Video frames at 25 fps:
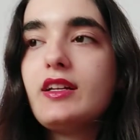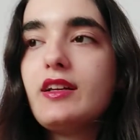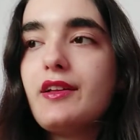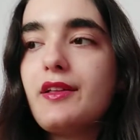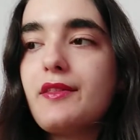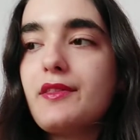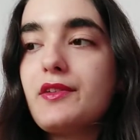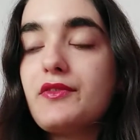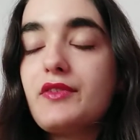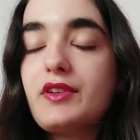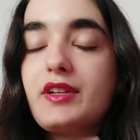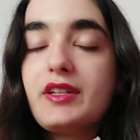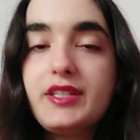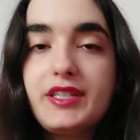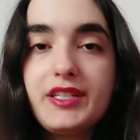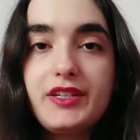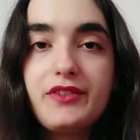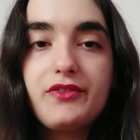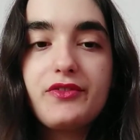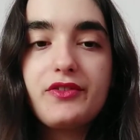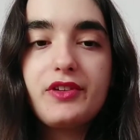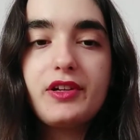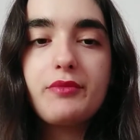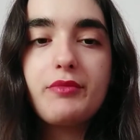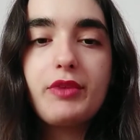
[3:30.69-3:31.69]
They're very
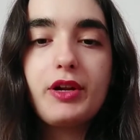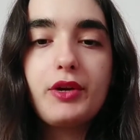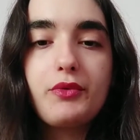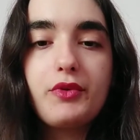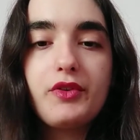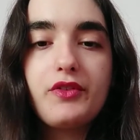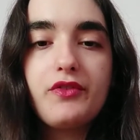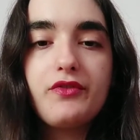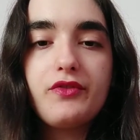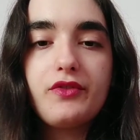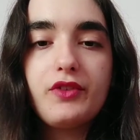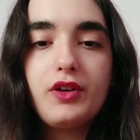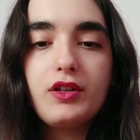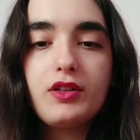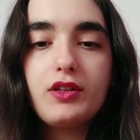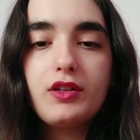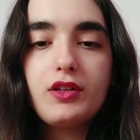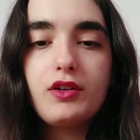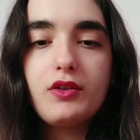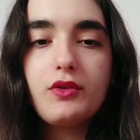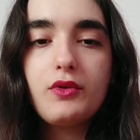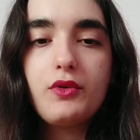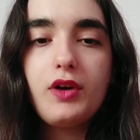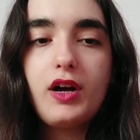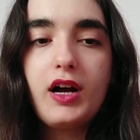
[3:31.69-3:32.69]
different, but we
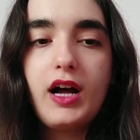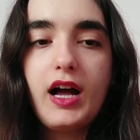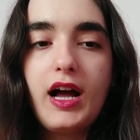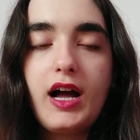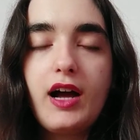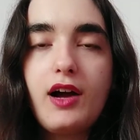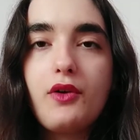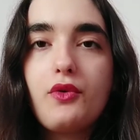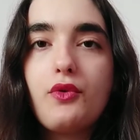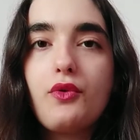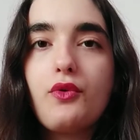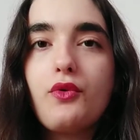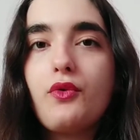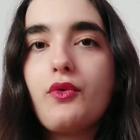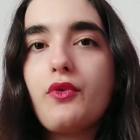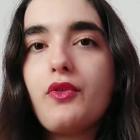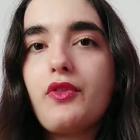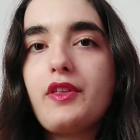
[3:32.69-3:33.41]
follow how